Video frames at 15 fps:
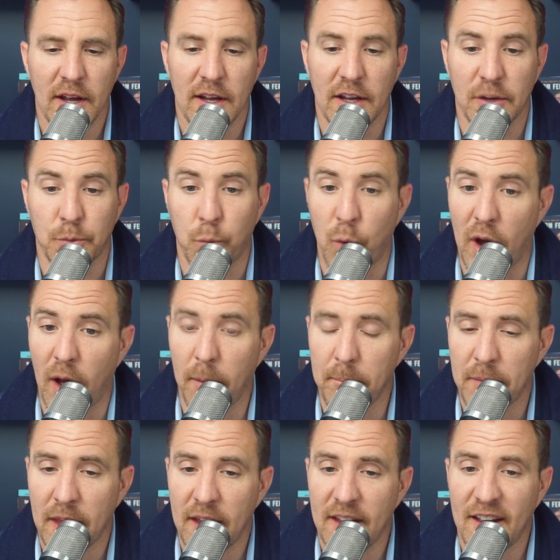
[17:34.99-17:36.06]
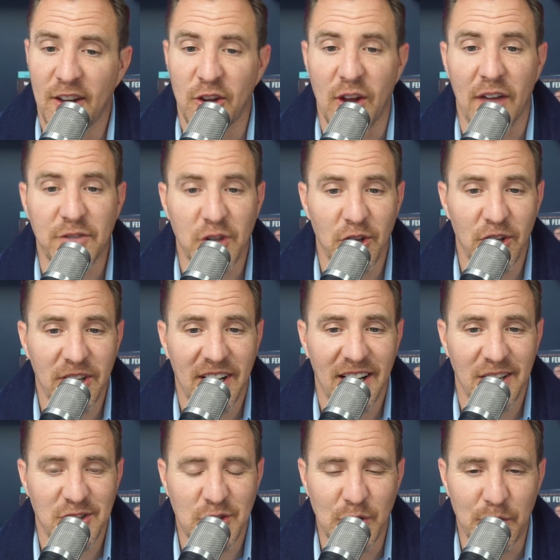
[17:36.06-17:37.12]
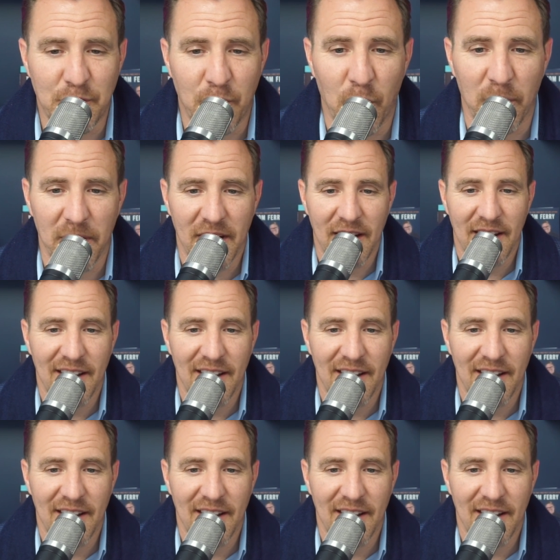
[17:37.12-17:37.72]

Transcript: is, well, you have to look at it twofold.